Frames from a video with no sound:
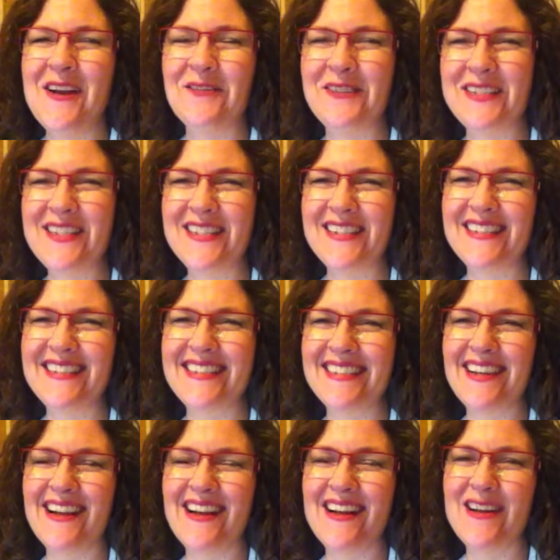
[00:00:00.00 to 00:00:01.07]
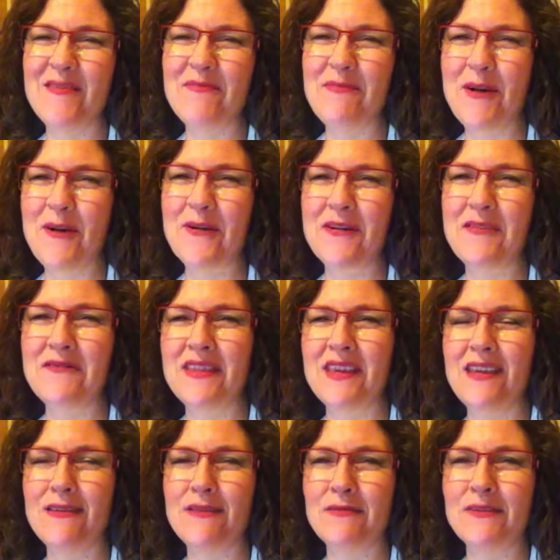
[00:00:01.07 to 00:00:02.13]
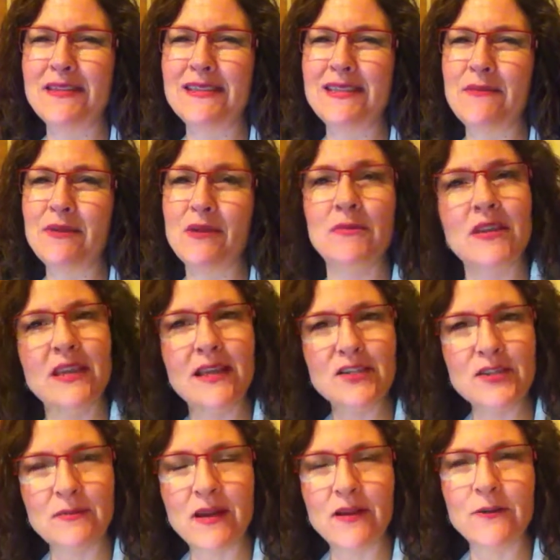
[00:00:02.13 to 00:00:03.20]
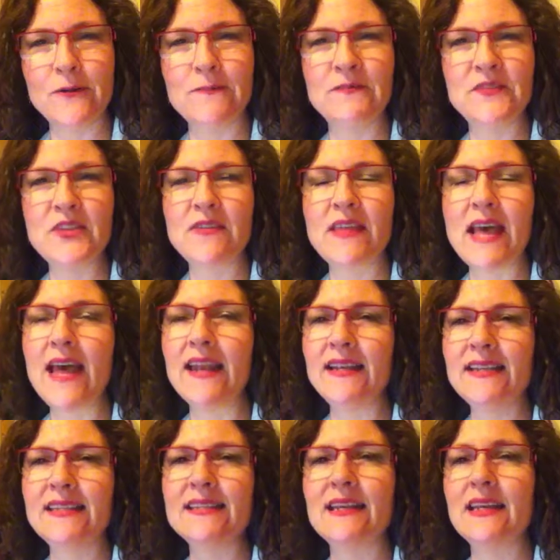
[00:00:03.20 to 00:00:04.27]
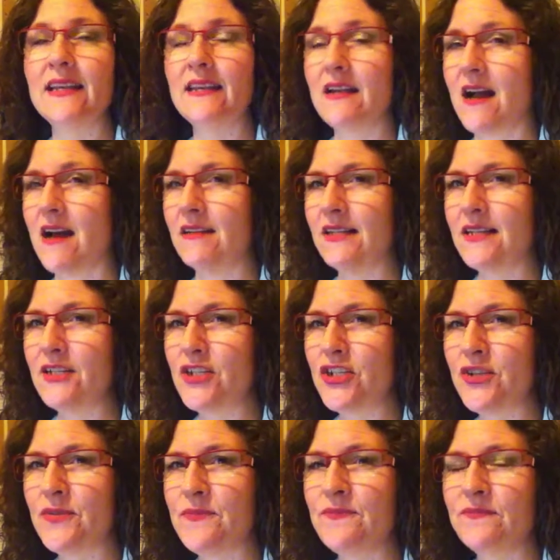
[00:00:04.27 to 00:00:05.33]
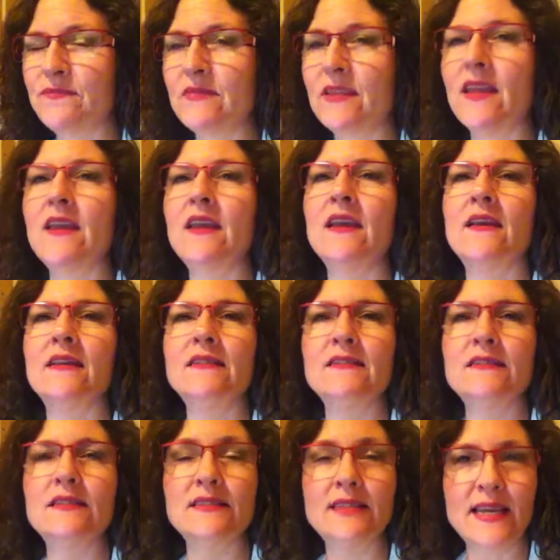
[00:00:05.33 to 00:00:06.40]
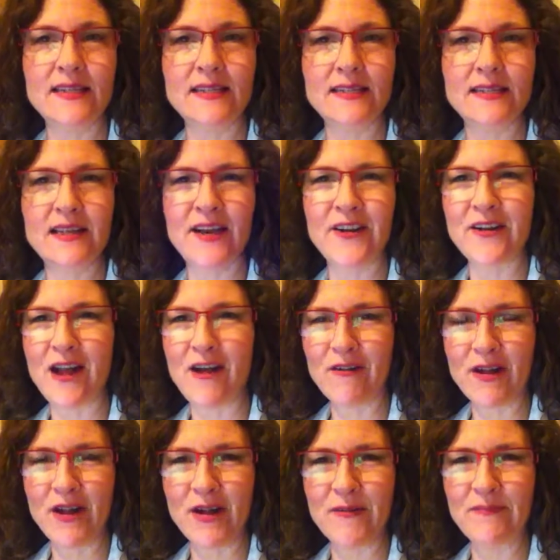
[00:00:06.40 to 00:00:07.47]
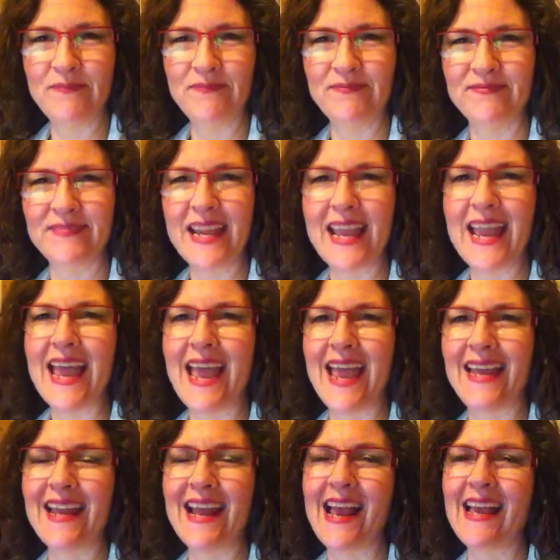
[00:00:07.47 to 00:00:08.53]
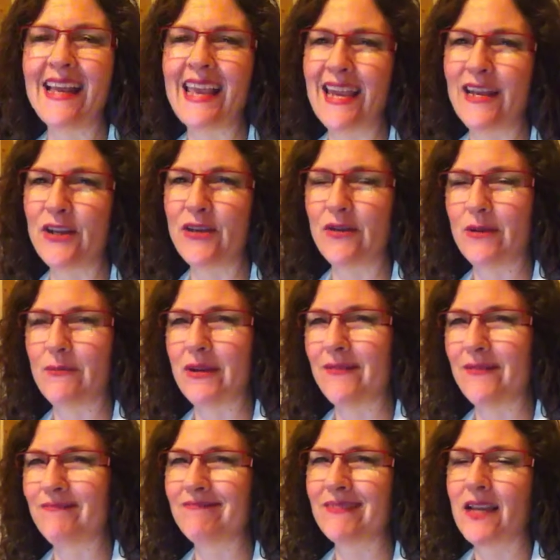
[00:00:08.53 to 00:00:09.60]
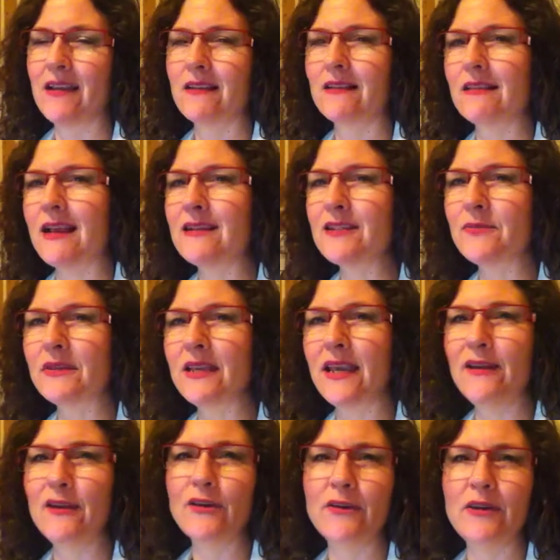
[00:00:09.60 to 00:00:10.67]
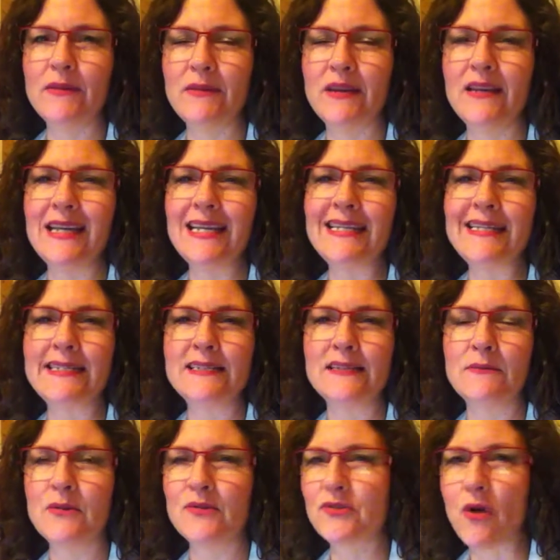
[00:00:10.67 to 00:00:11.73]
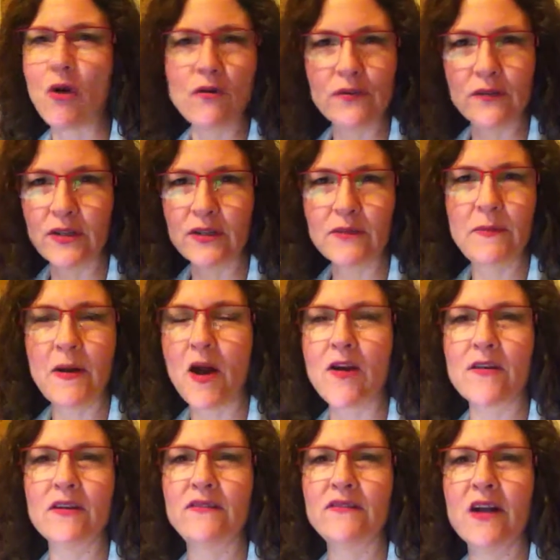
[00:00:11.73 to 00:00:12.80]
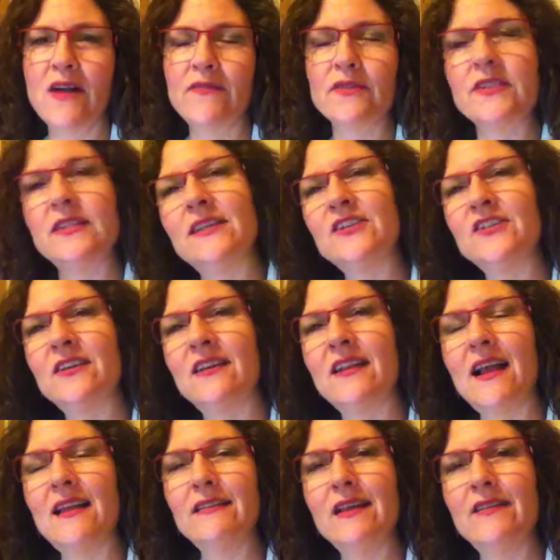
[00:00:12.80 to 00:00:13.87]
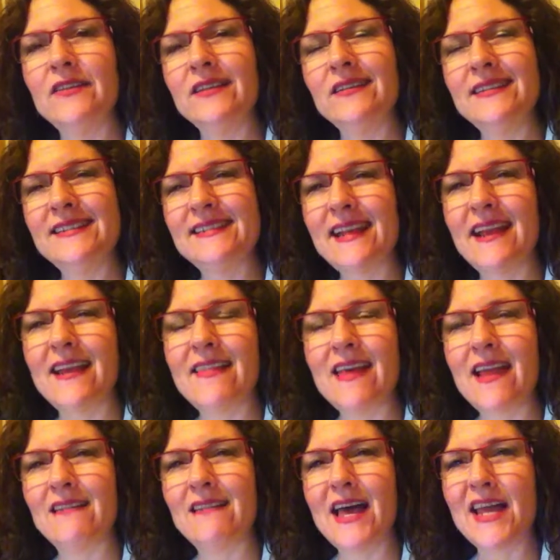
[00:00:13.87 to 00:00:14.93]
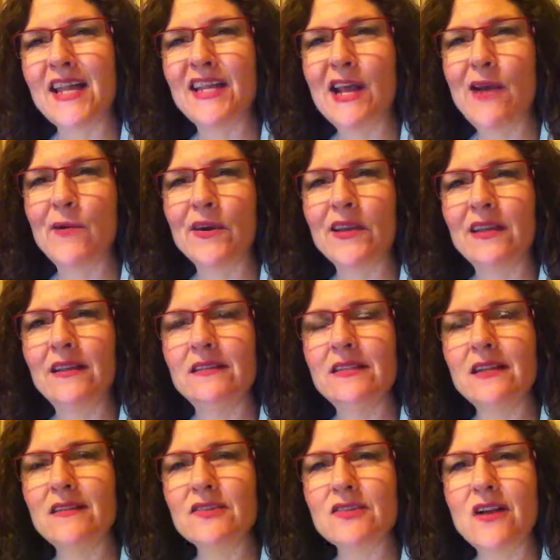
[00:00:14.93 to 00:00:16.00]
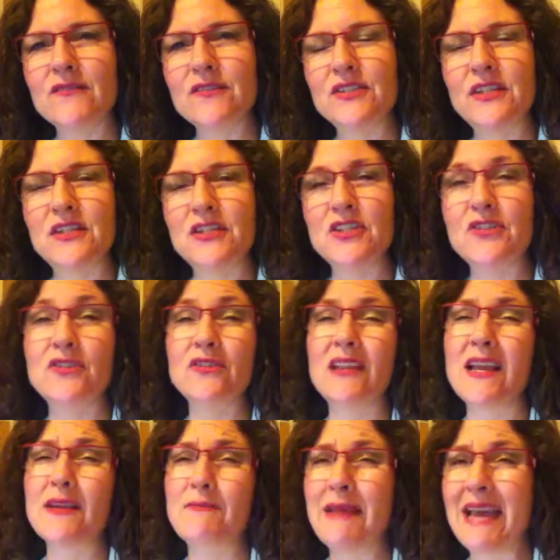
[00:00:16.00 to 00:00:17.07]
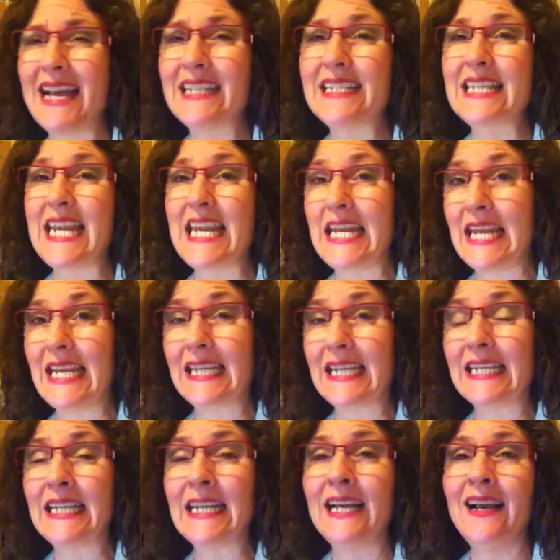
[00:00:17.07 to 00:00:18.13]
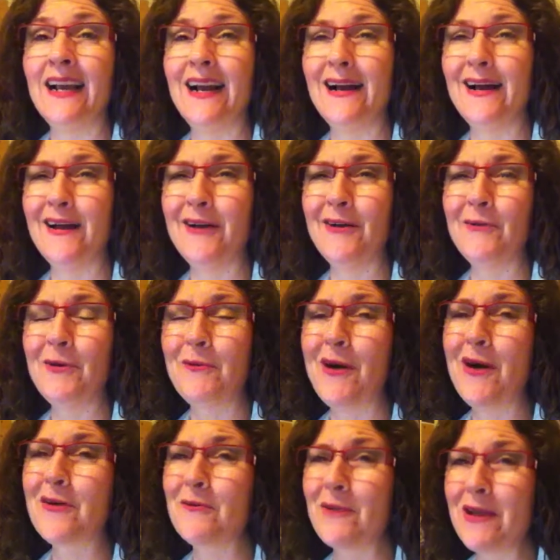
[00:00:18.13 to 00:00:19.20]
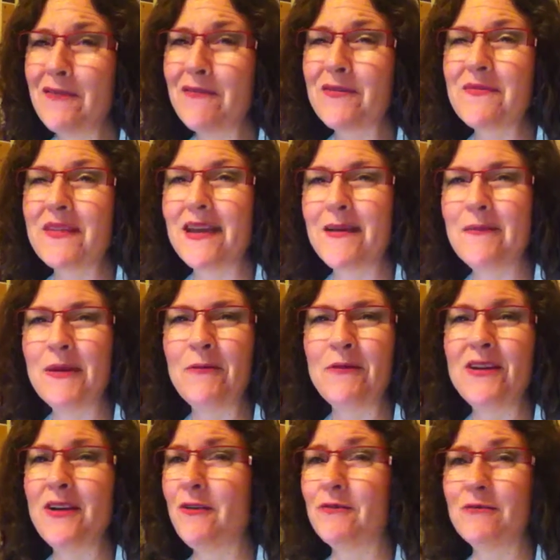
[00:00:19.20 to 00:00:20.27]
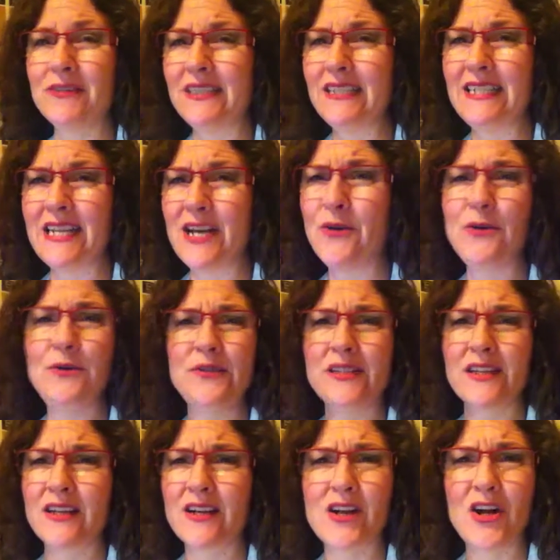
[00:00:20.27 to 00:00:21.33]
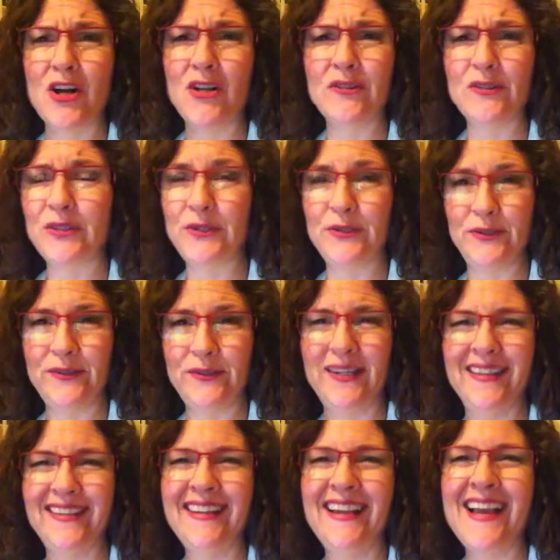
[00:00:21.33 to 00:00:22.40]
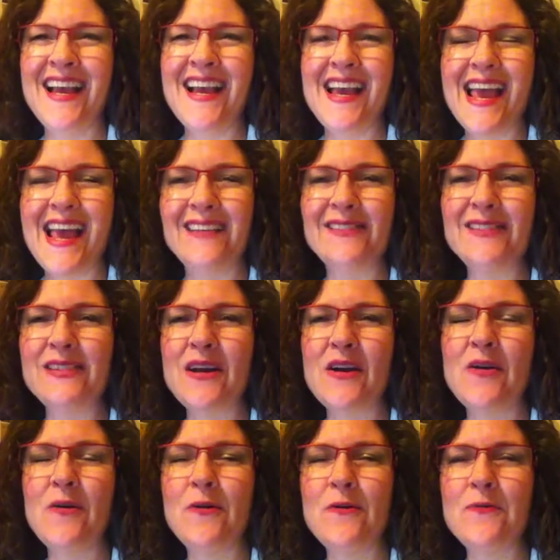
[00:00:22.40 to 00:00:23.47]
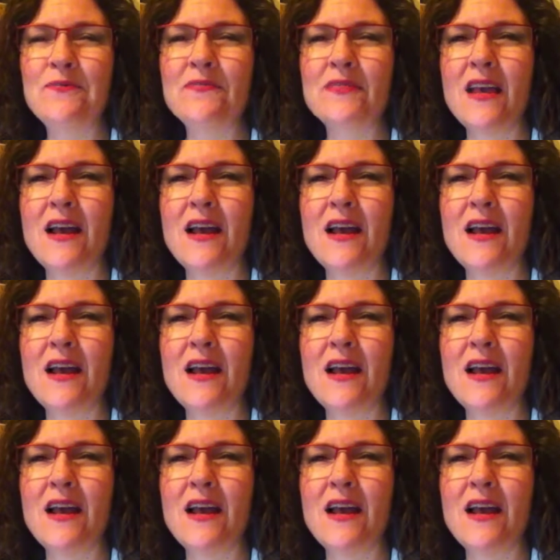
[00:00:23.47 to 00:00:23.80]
which is part of the three-step communication model. So that is acknowledge, state desired outcome, and gain agreement. The last one, gain agreement, is the most overlooked part of conversation. I lovingly say that a lot of networking and sales conversations are like bad dating. We walk away from them and we don't really know who's going to call who. And so